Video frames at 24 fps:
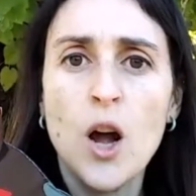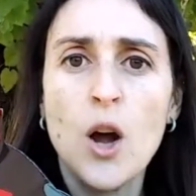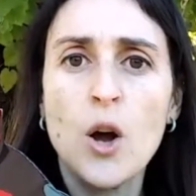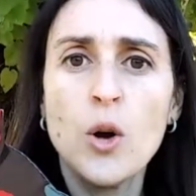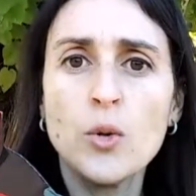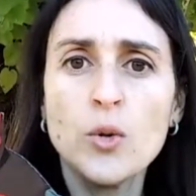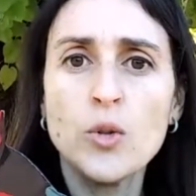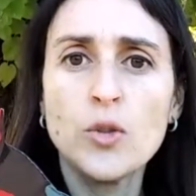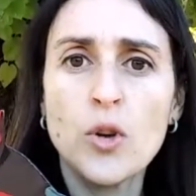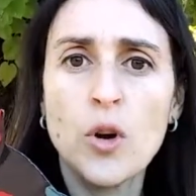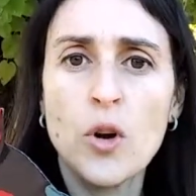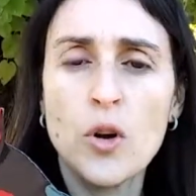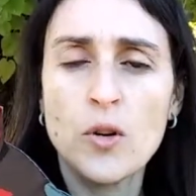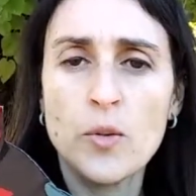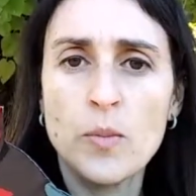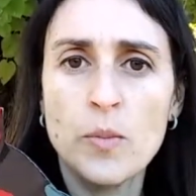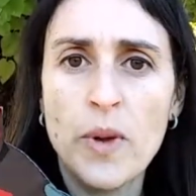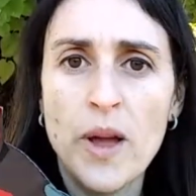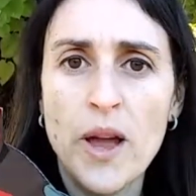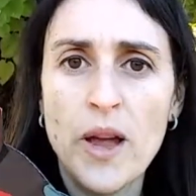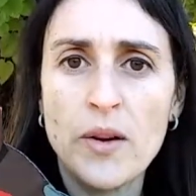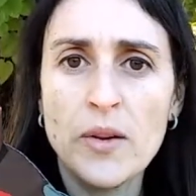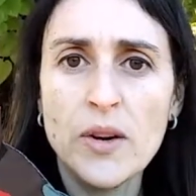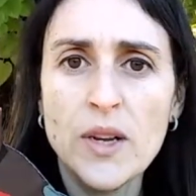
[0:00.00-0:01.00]
hawthorn
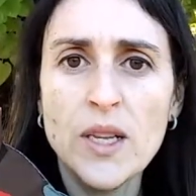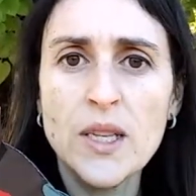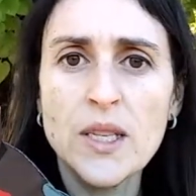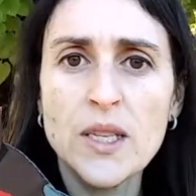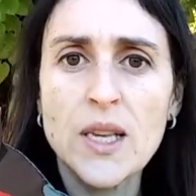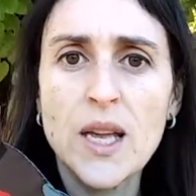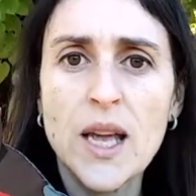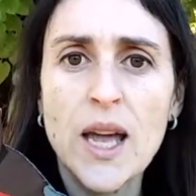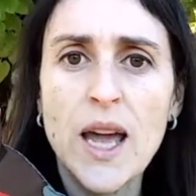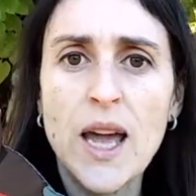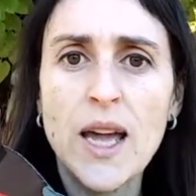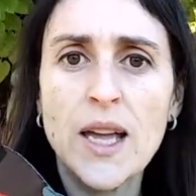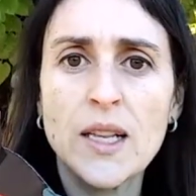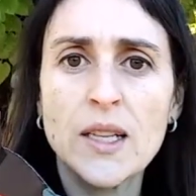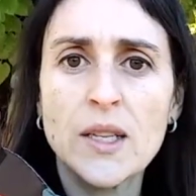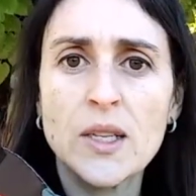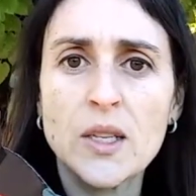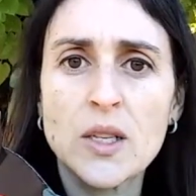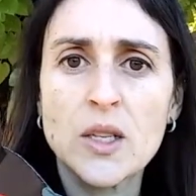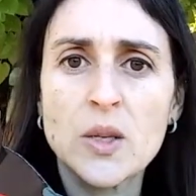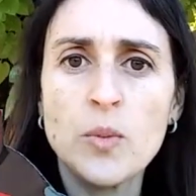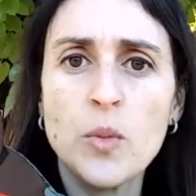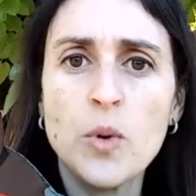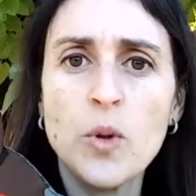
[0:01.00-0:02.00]
berries,
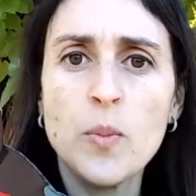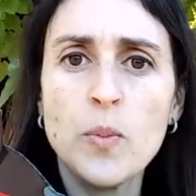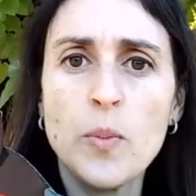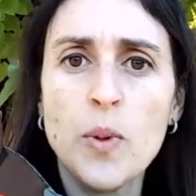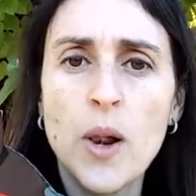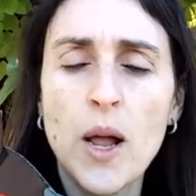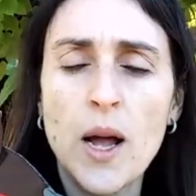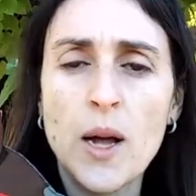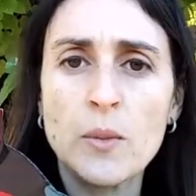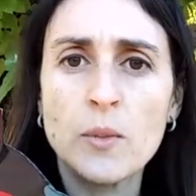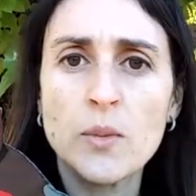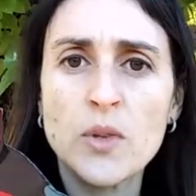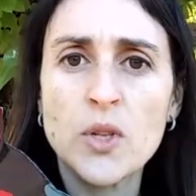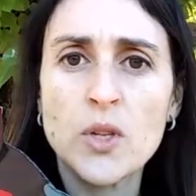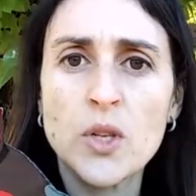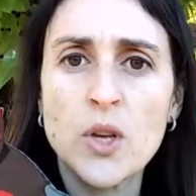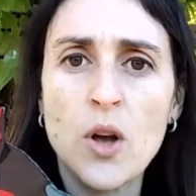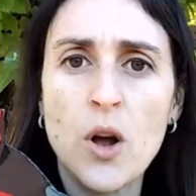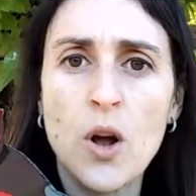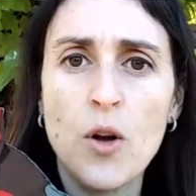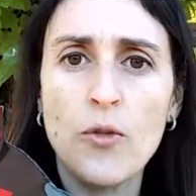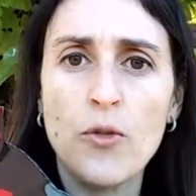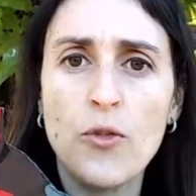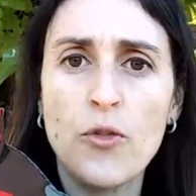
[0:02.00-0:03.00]
and small clumps
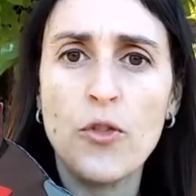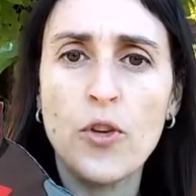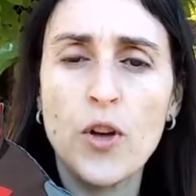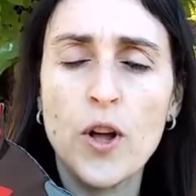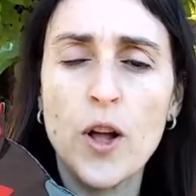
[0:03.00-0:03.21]
of